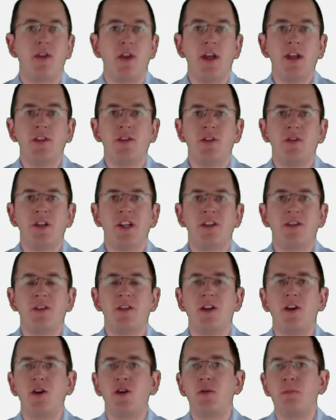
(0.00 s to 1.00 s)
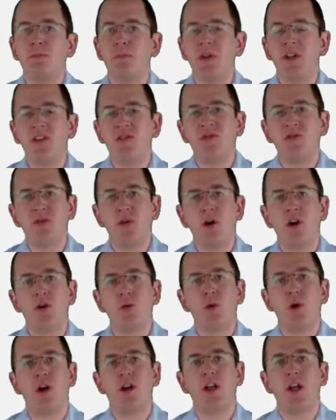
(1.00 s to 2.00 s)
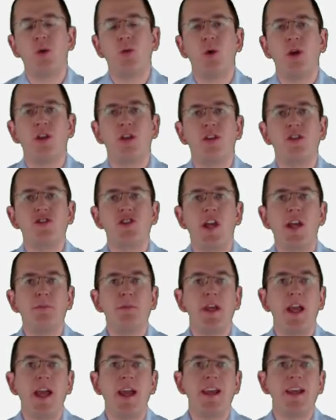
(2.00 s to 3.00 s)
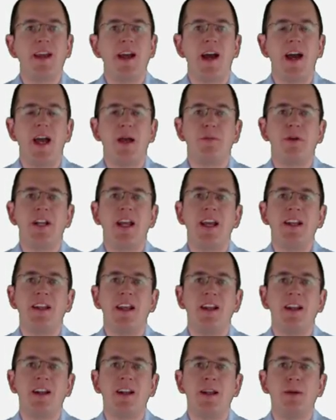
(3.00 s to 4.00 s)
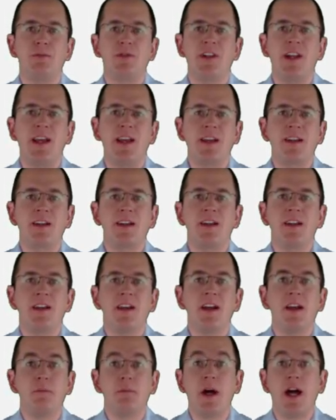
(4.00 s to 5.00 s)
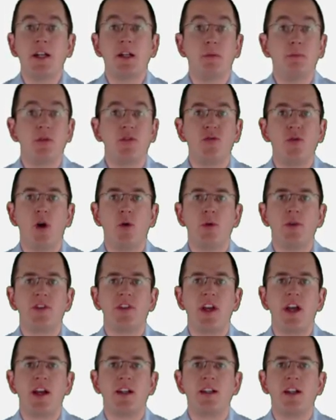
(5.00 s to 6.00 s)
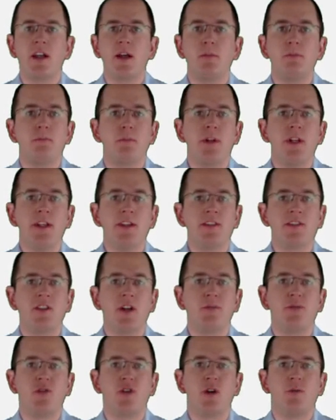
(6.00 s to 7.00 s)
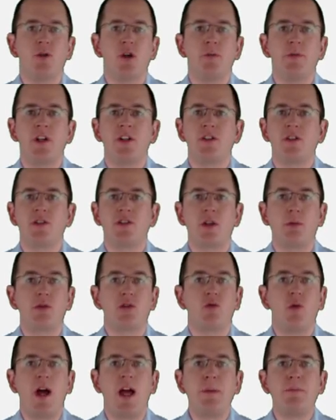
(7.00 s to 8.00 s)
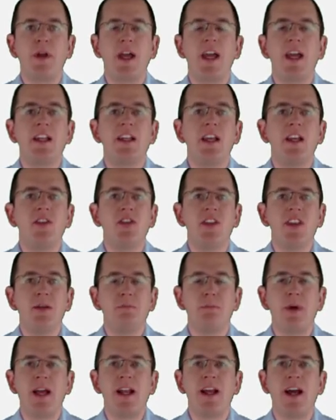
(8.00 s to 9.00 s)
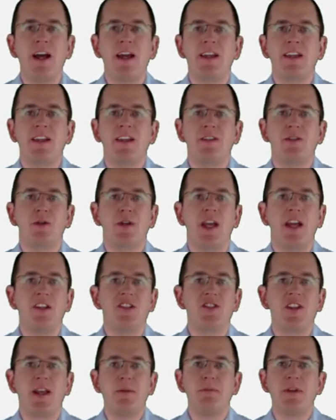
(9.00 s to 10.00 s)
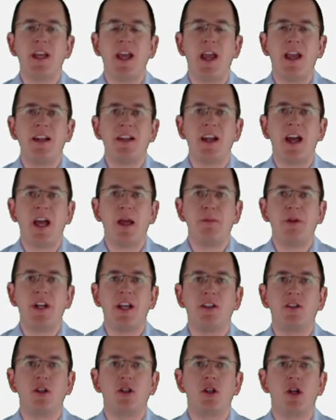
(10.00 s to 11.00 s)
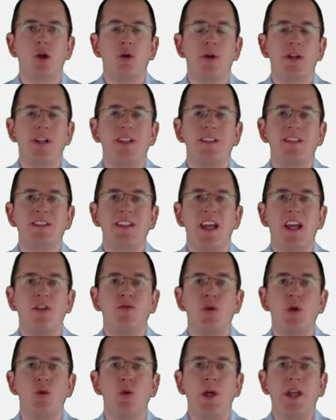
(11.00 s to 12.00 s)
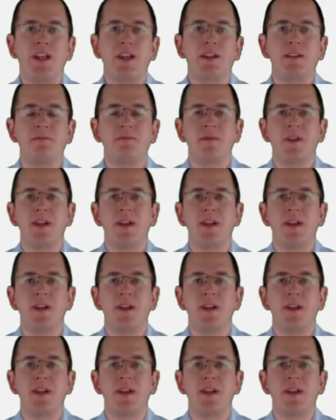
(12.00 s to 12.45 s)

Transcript: things you need to know before working with JPA, Hibernate and EclipseLink. But before we start, please stop for a moment to subscribe and hit the bell icon to get JPA and Hibernate tutorials every week.